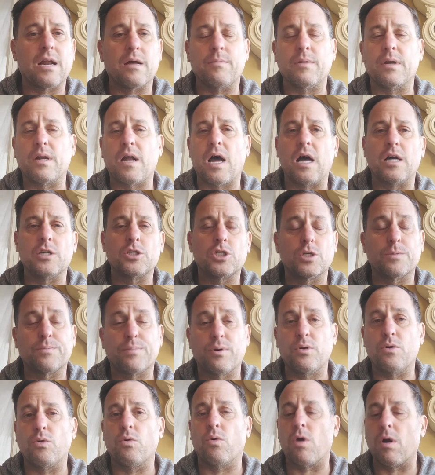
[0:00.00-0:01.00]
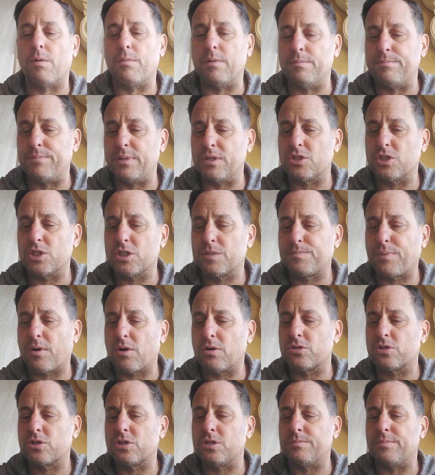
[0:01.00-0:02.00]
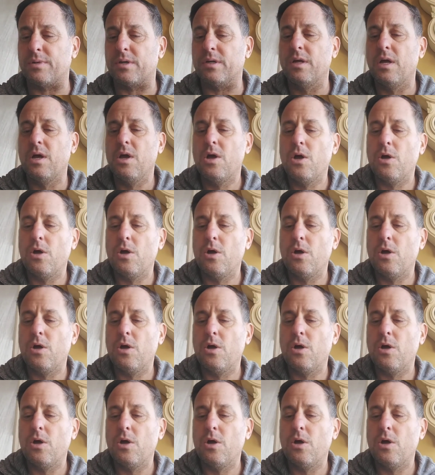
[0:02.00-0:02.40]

I'm an entrepreneur, I'm a business person, but